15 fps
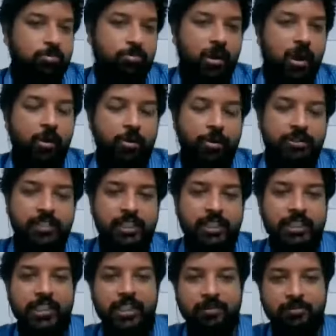How do you see
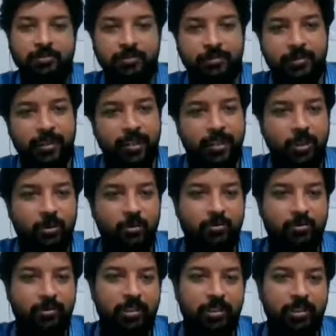them
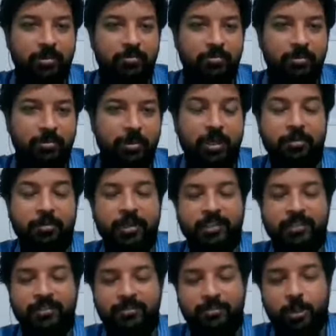
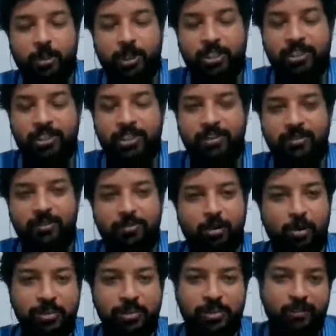becoming potential
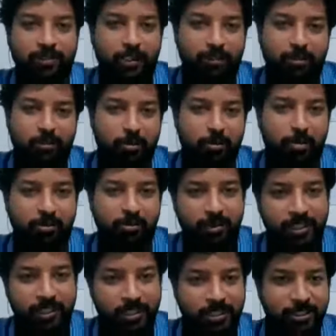promises for Living My Promise pledge?